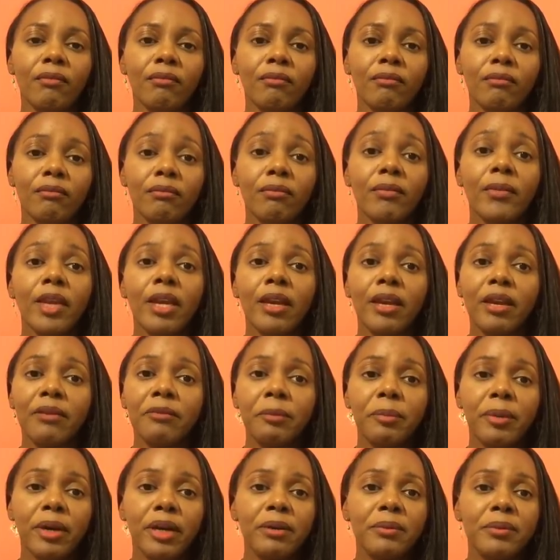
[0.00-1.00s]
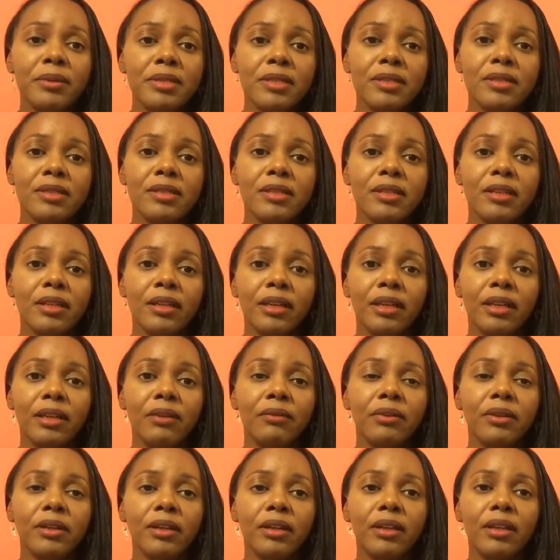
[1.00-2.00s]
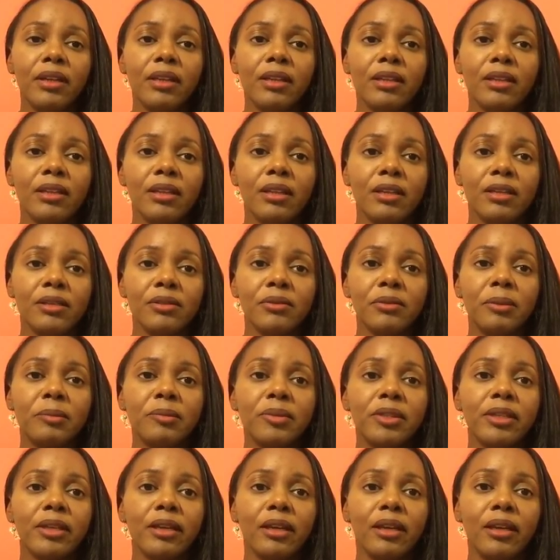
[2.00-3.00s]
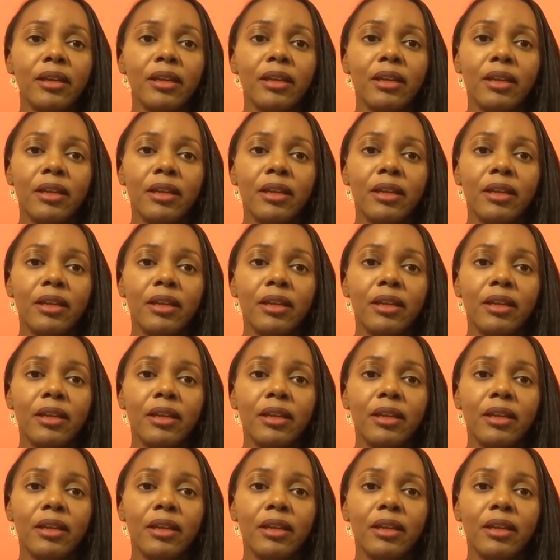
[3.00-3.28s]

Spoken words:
Yeah, everybody wasn't enslaved, Keith. That's what I'm saying.